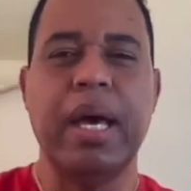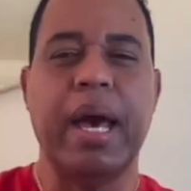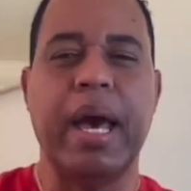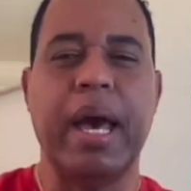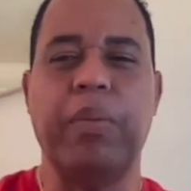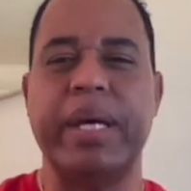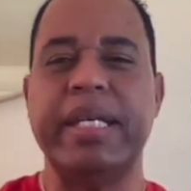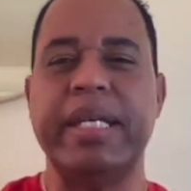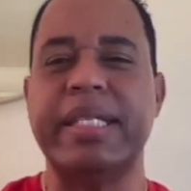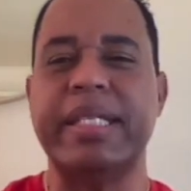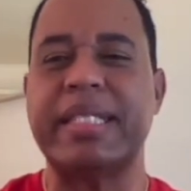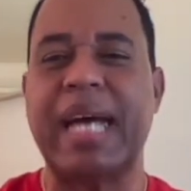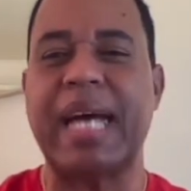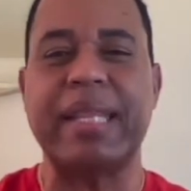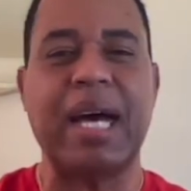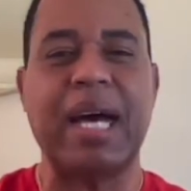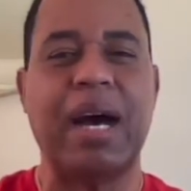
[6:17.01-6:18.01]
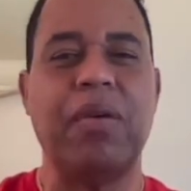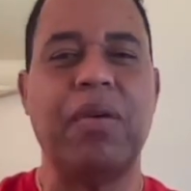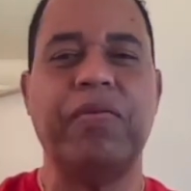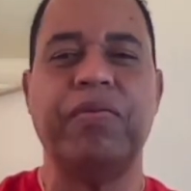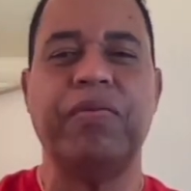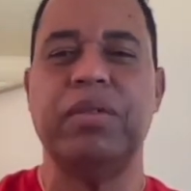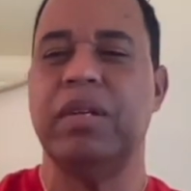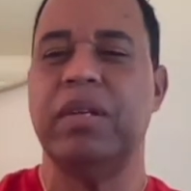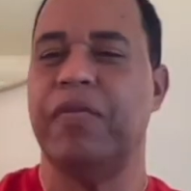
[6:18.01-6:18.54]
And when he sat down,
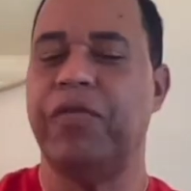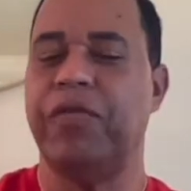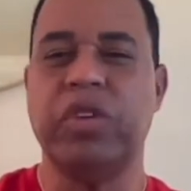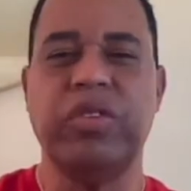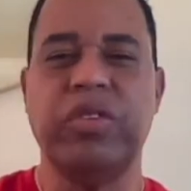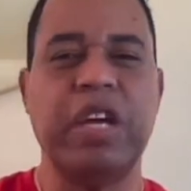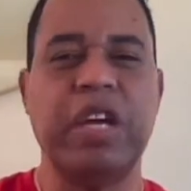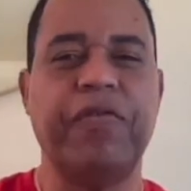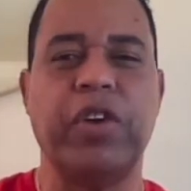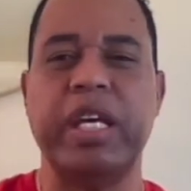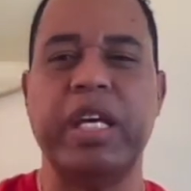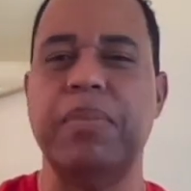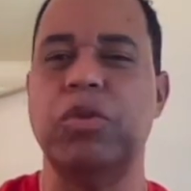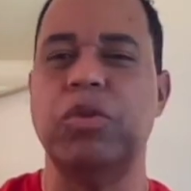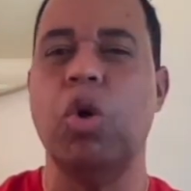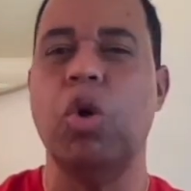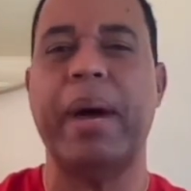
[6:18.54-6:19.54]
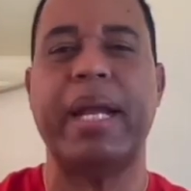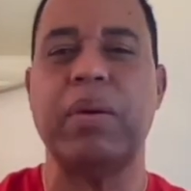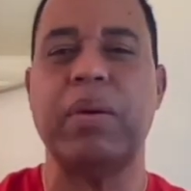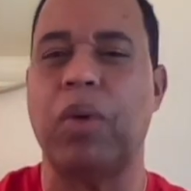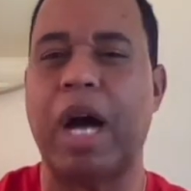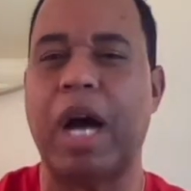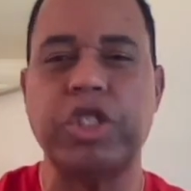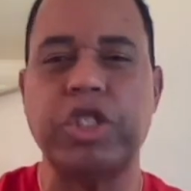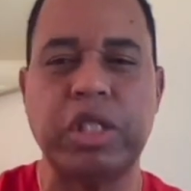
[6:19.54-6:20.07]
fortunately for him, nobody
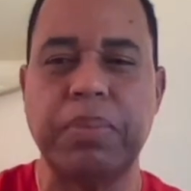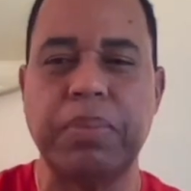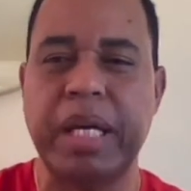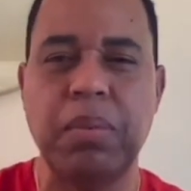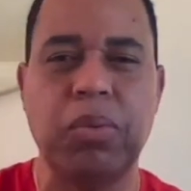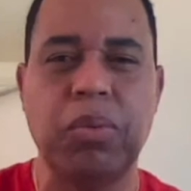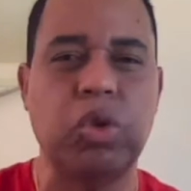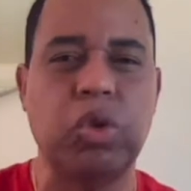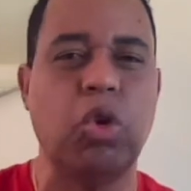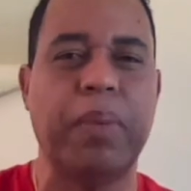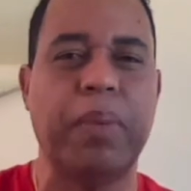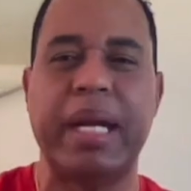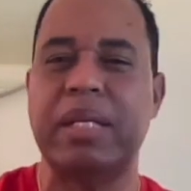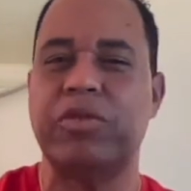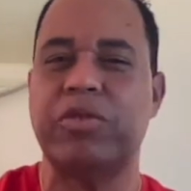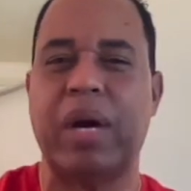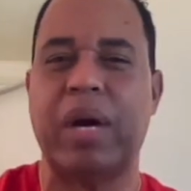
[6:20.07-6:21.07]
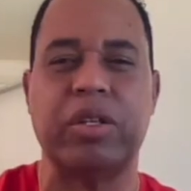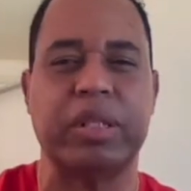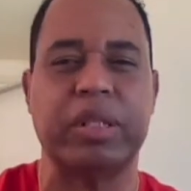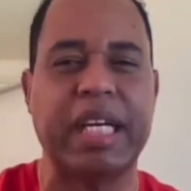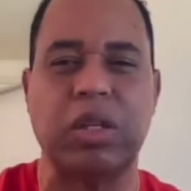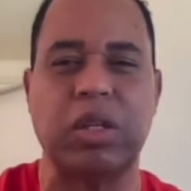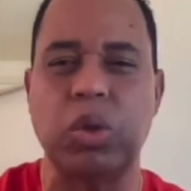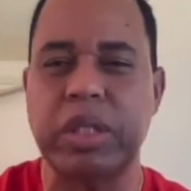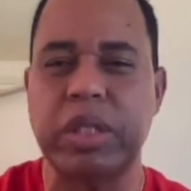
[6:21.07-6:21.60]
watched him anymore. Nobody tried to
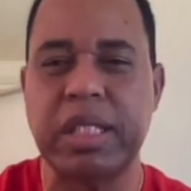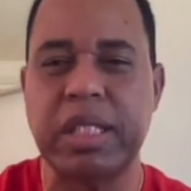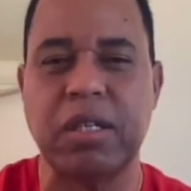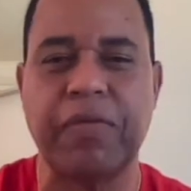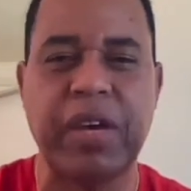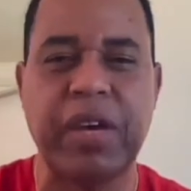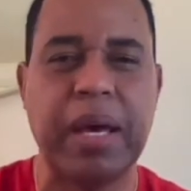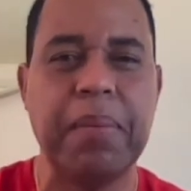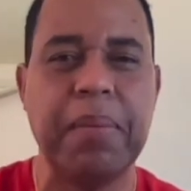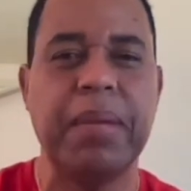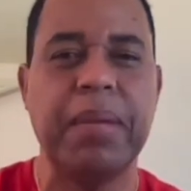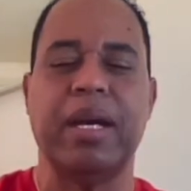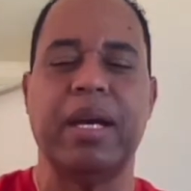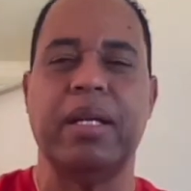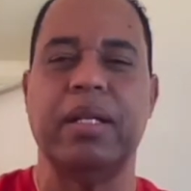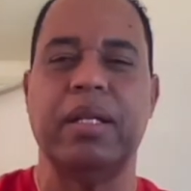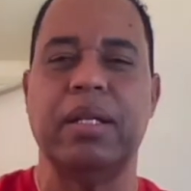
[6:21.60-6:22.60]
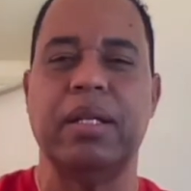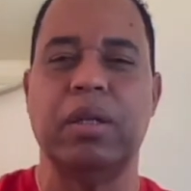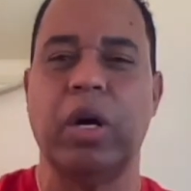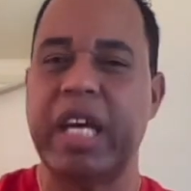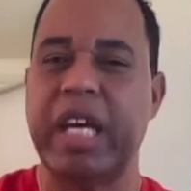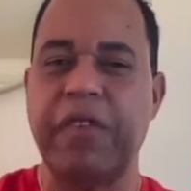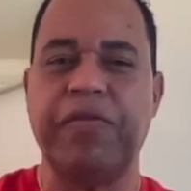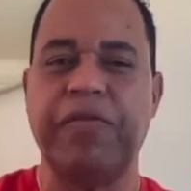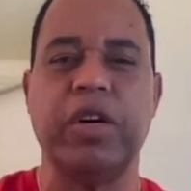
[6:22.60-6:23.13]
take notice of him. And
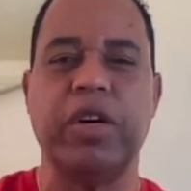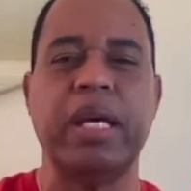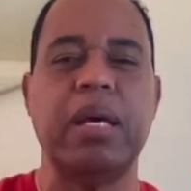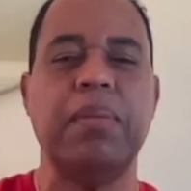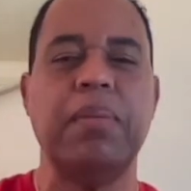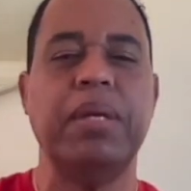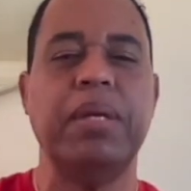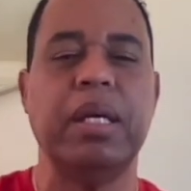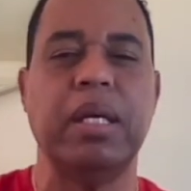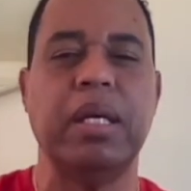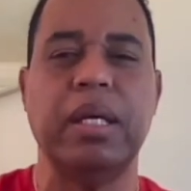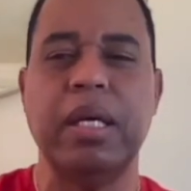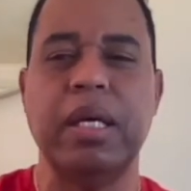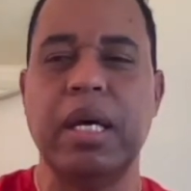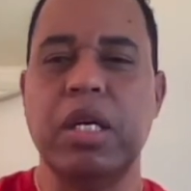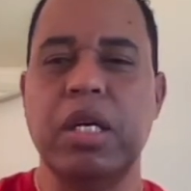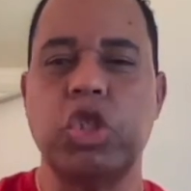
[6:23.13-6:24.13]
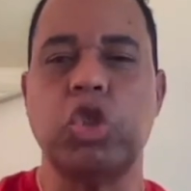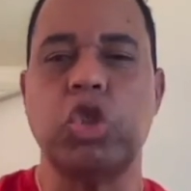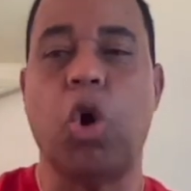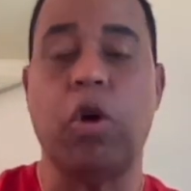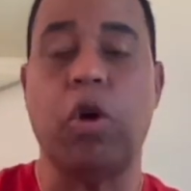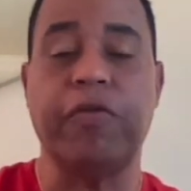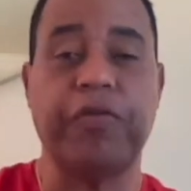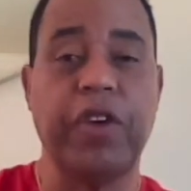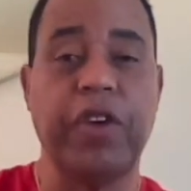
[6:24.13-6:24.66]
luckily for him, he
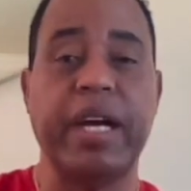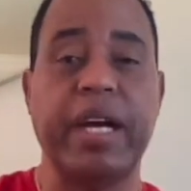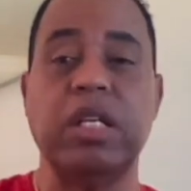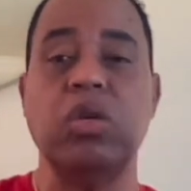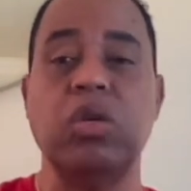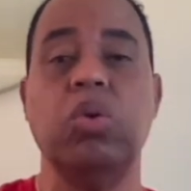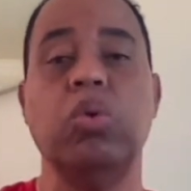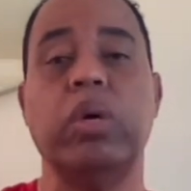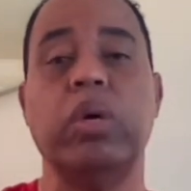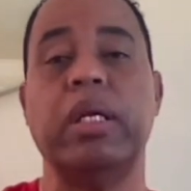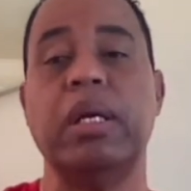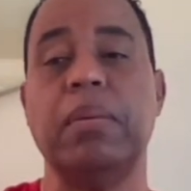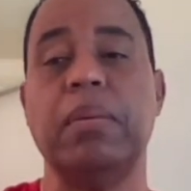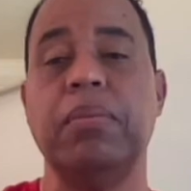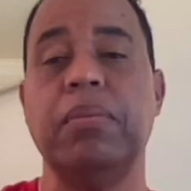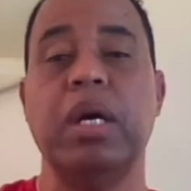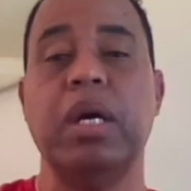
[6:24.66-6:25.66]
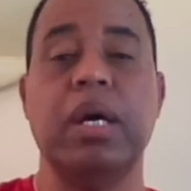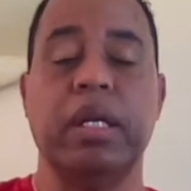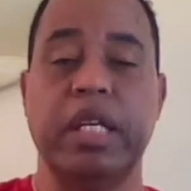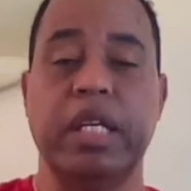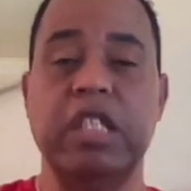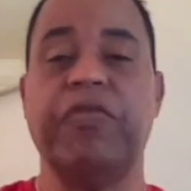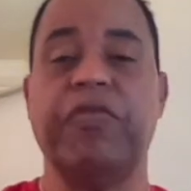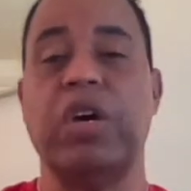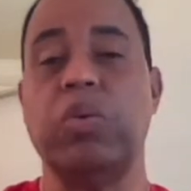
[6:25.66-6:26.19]
saw a friend who and him,
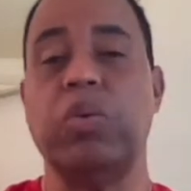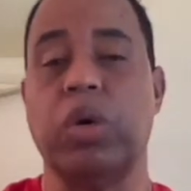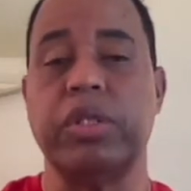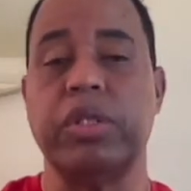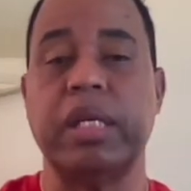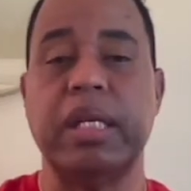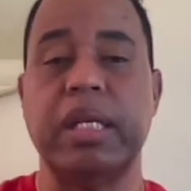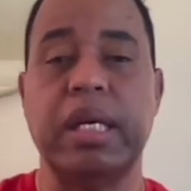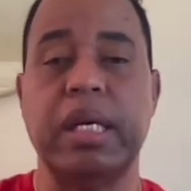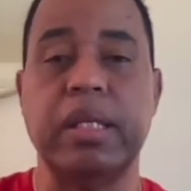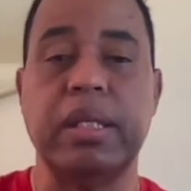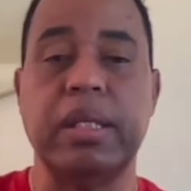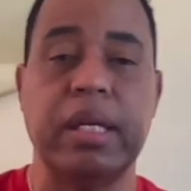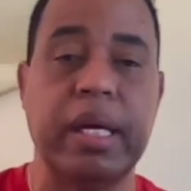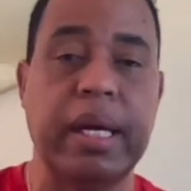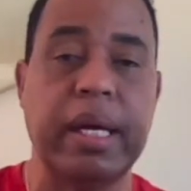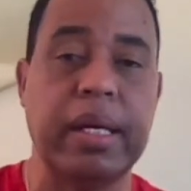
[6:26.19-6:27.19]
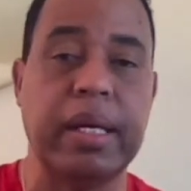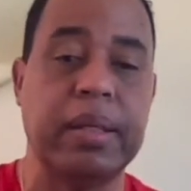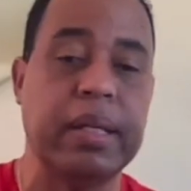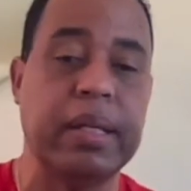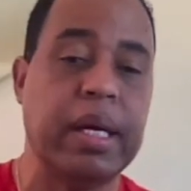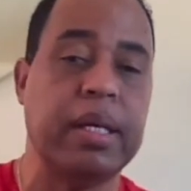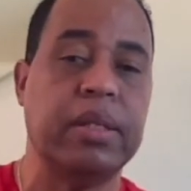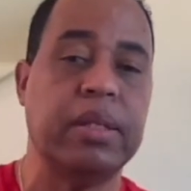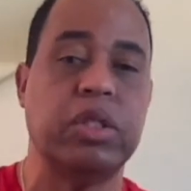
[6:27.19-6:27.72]
this friend was in
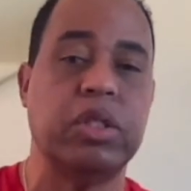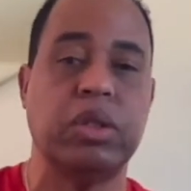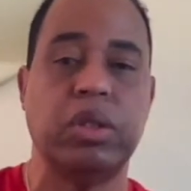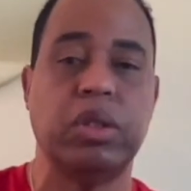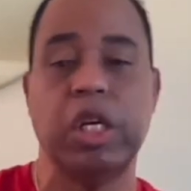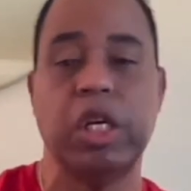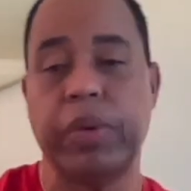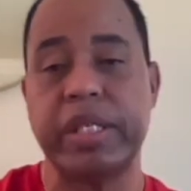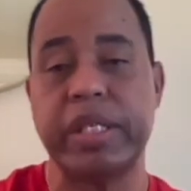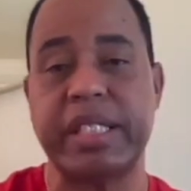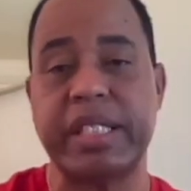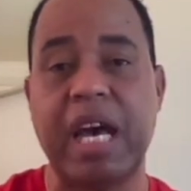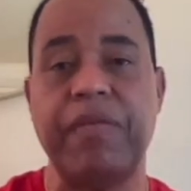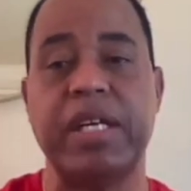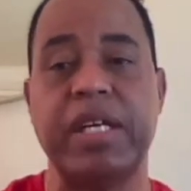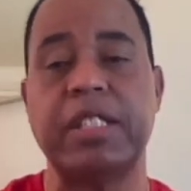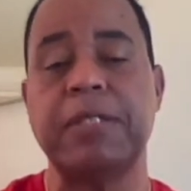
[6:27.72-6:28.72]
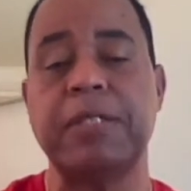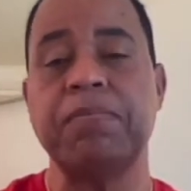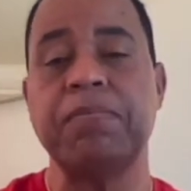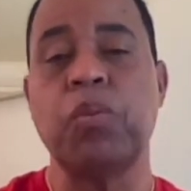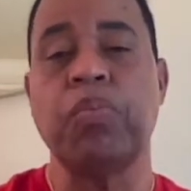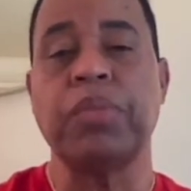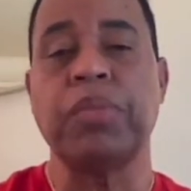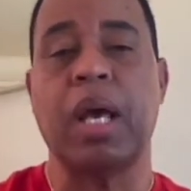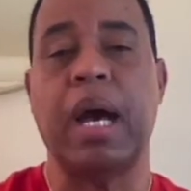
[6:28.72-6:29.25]
the Secret Service
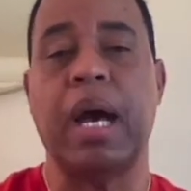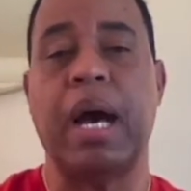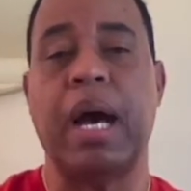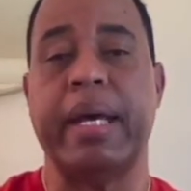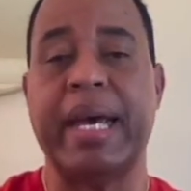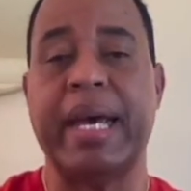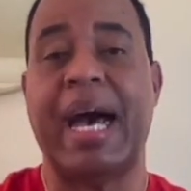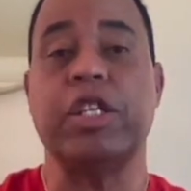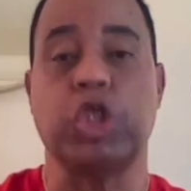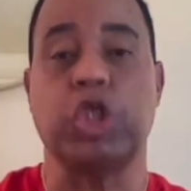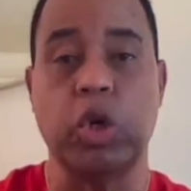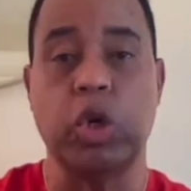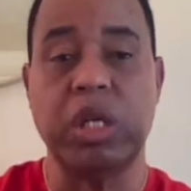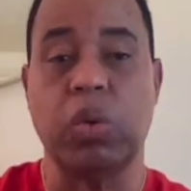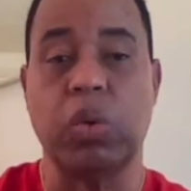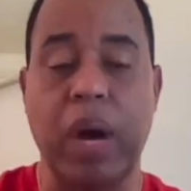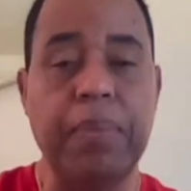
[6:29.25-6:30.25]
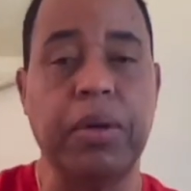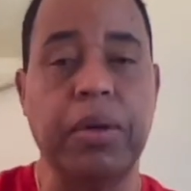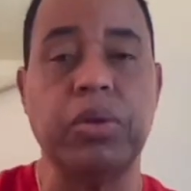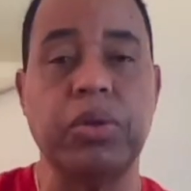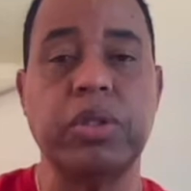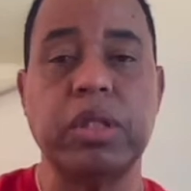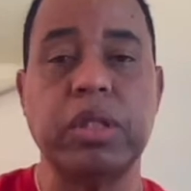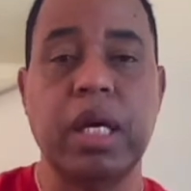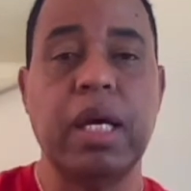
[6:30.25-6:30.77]
and had joined the
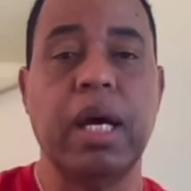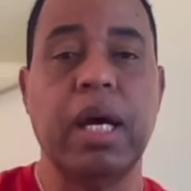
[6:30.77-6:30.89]
rebels.